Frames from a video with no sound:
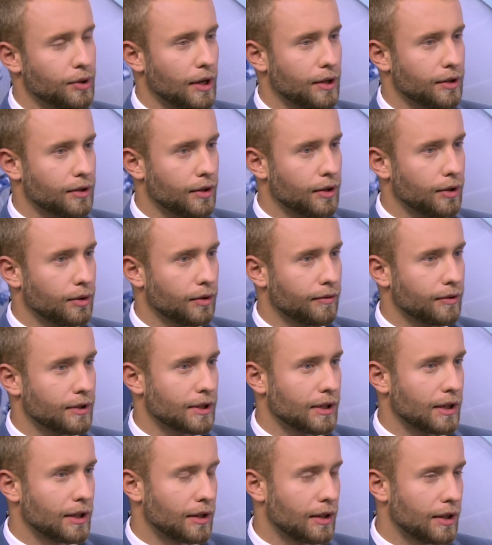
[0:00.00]
enter the
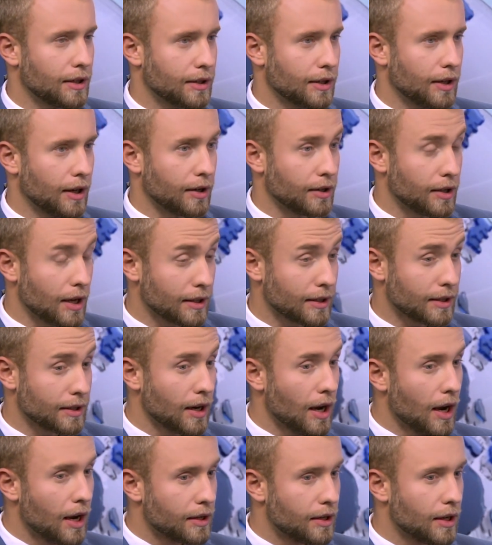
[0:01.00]
university this year?
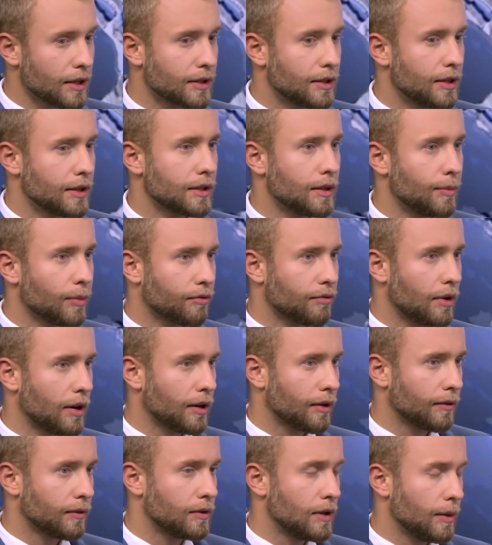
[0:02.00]
Does this
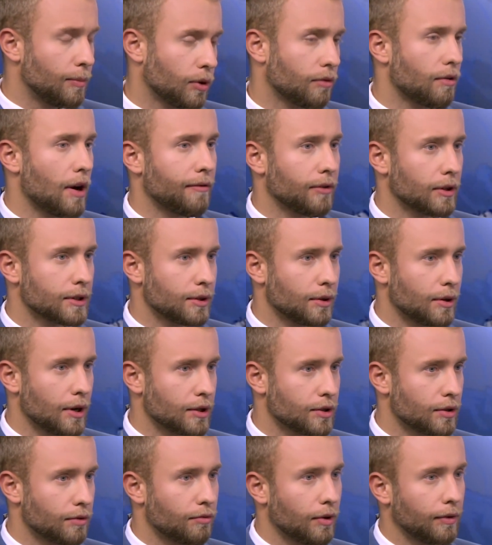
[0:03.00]
demographic
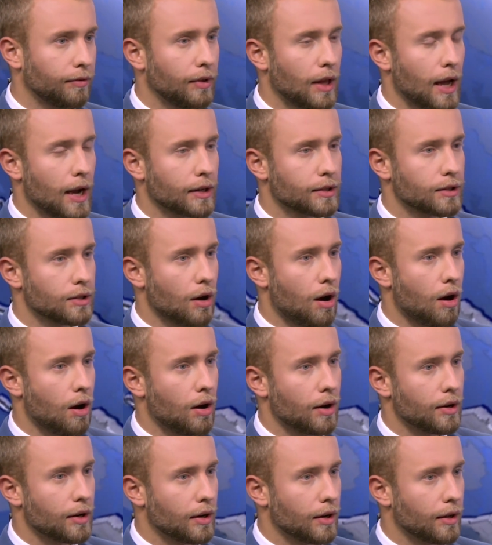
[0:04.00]
situation reflect
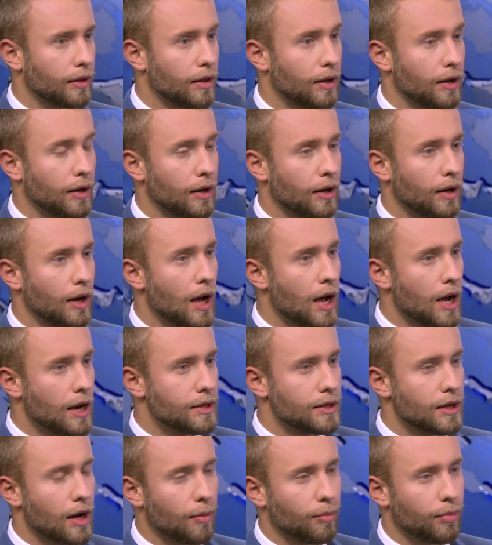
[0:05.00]
on the
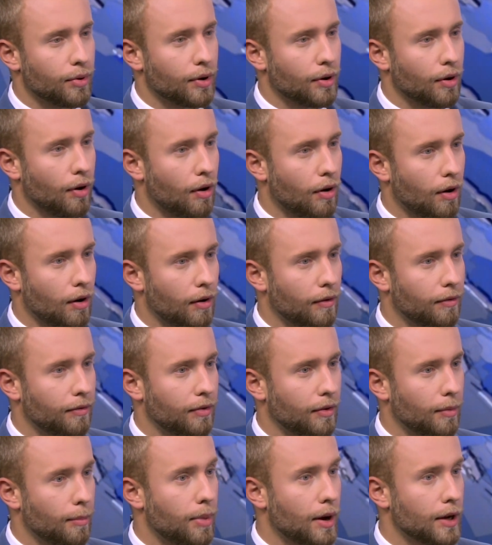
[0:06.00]
number
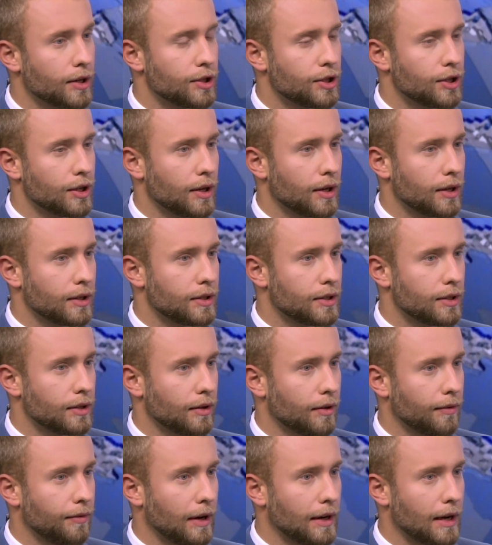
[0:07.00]
of budget
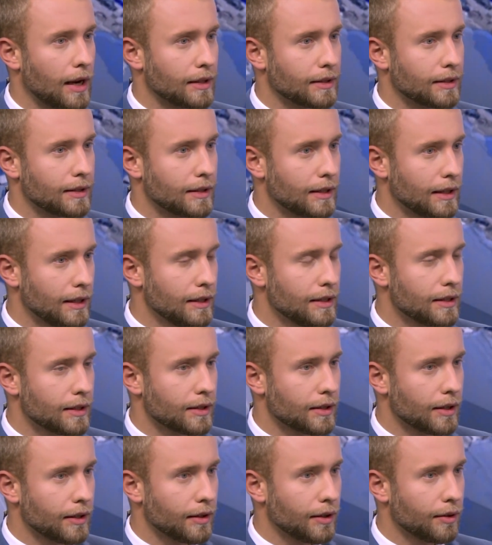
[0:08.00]
finance
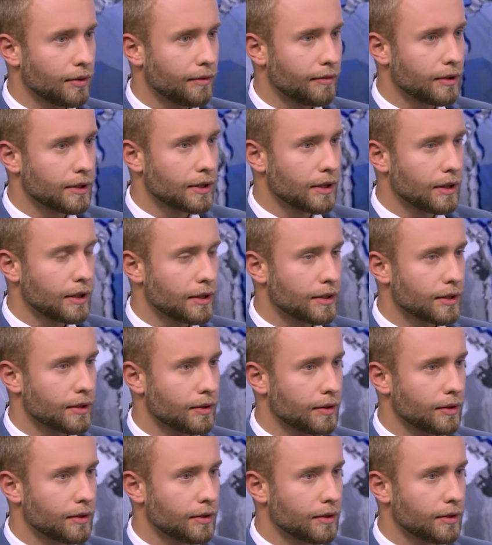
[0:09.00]
seats in the universities?